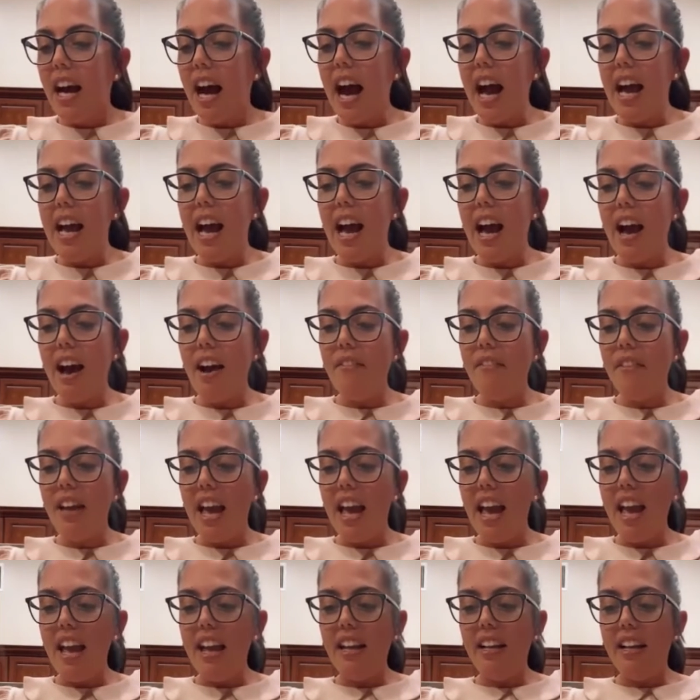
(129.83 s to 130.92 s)

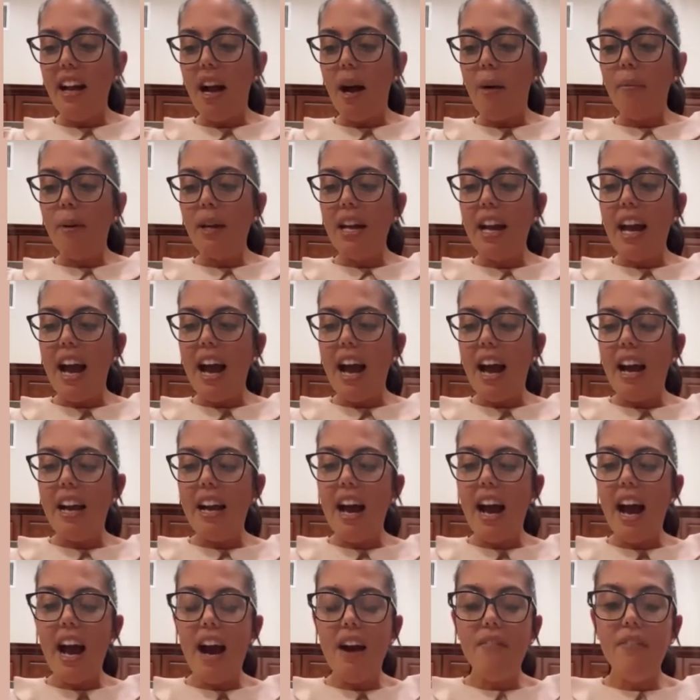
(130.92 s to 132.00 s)
I'm gonna add
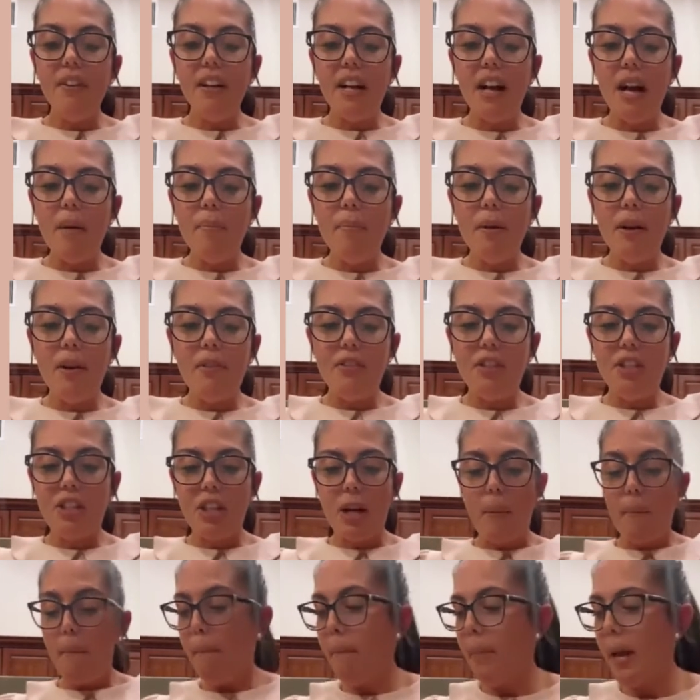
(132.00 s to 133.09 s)
half a cup of
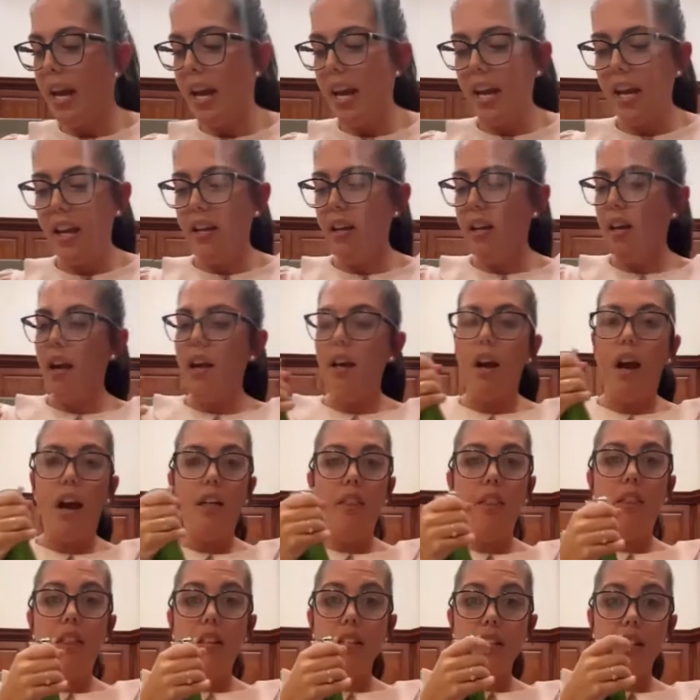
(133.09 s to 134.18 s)
champagne.
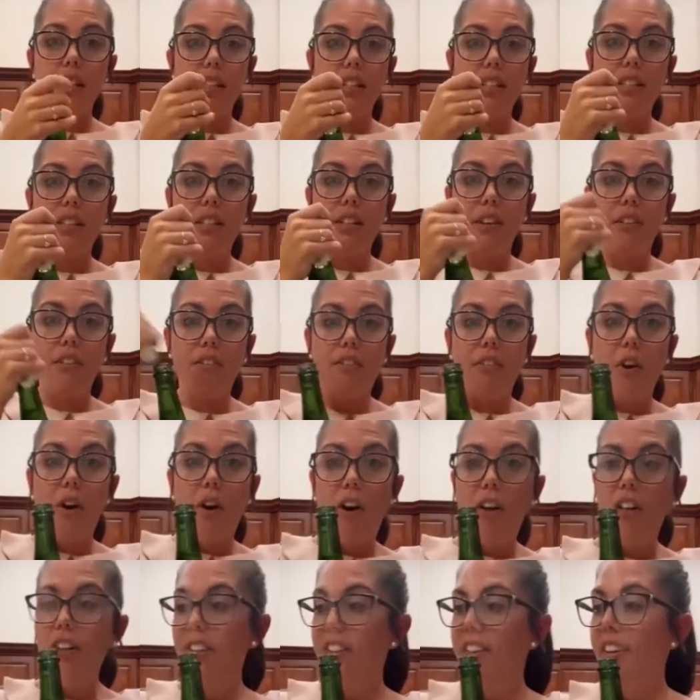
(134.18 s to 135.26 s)
This thing is gonna
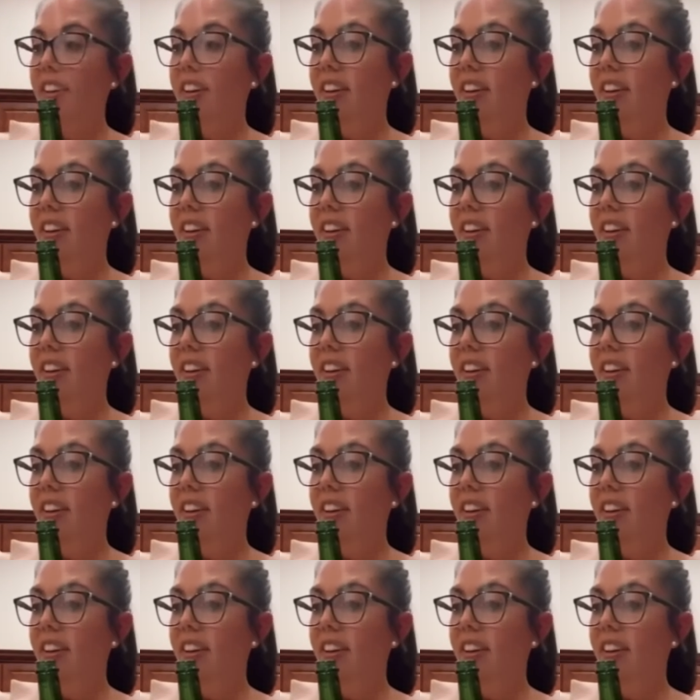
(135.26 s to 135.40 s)
fall.